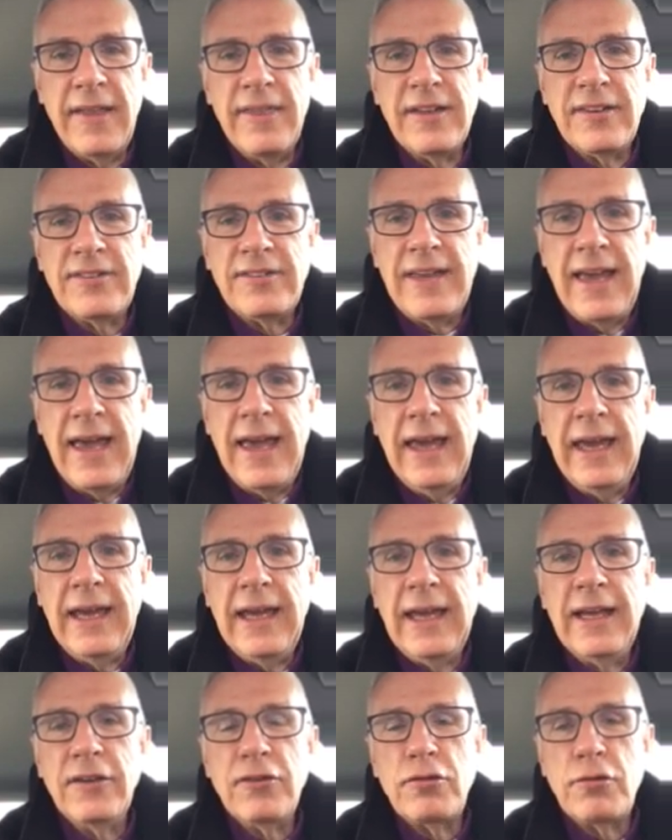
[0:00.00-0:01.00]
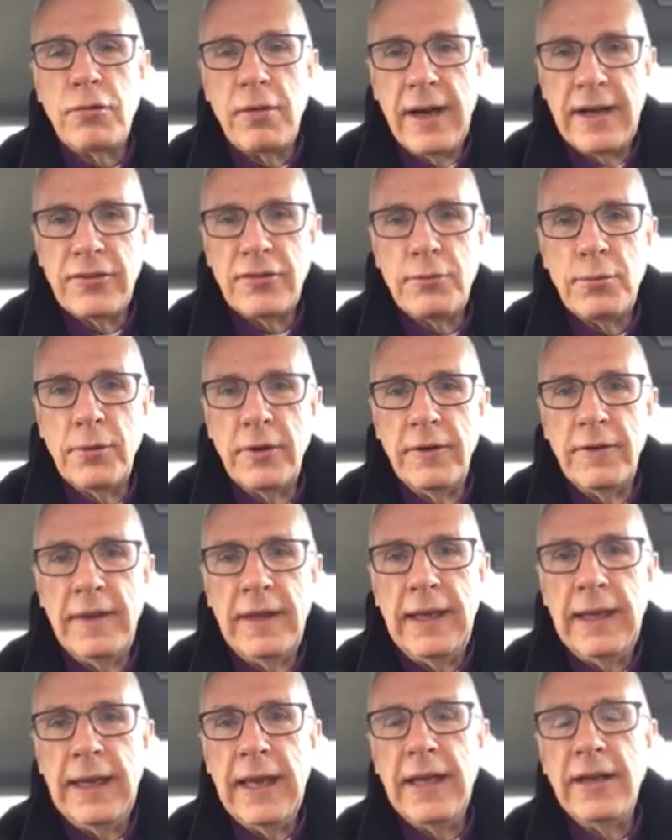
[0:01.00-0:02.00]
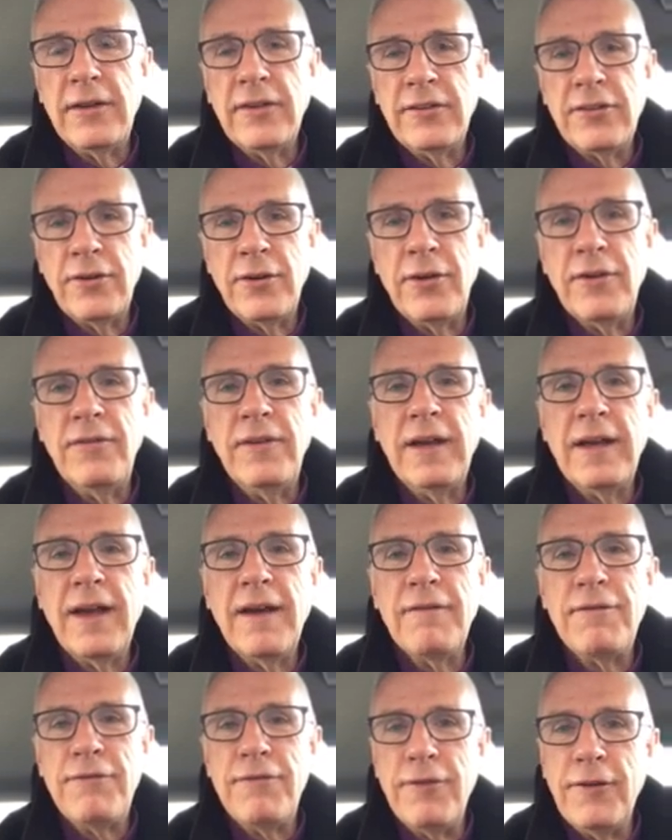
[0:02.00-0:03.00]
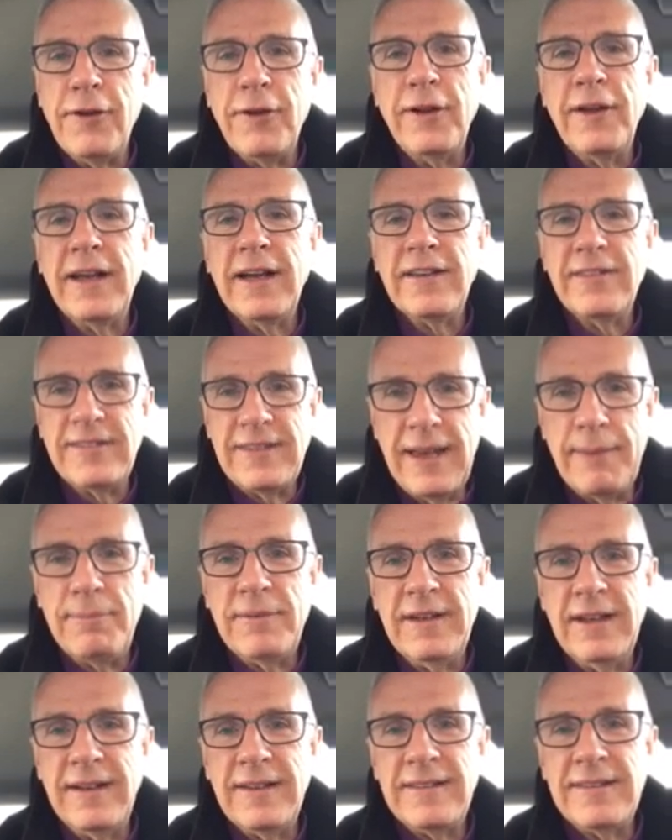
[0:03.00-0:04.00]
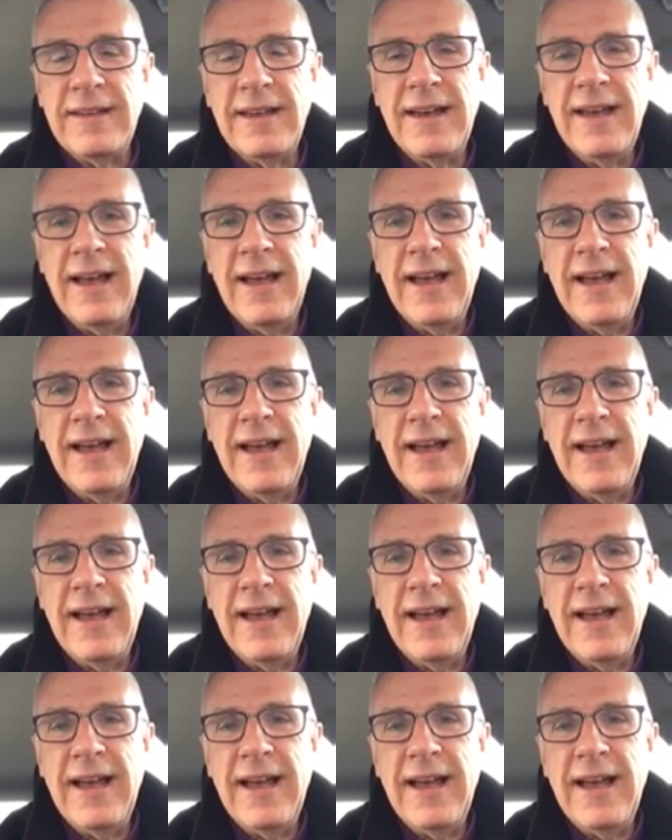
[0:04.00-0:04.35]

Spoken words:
"The saying is trustworthy and deserving of full acceptance,